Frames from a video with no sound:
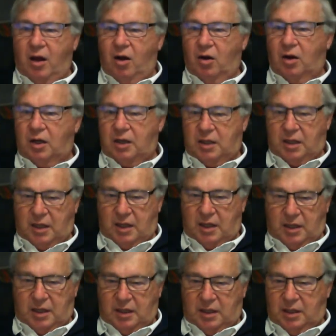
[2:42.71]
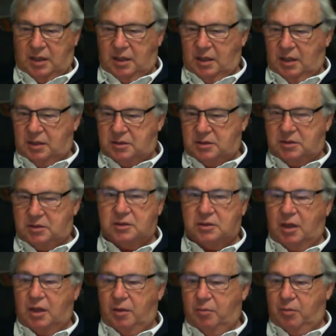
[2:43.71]
Okay, let's
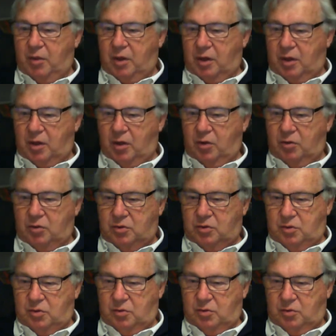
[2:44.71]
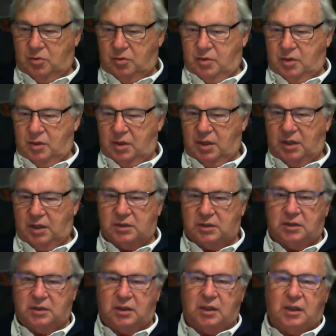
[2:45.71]
um, go to the next.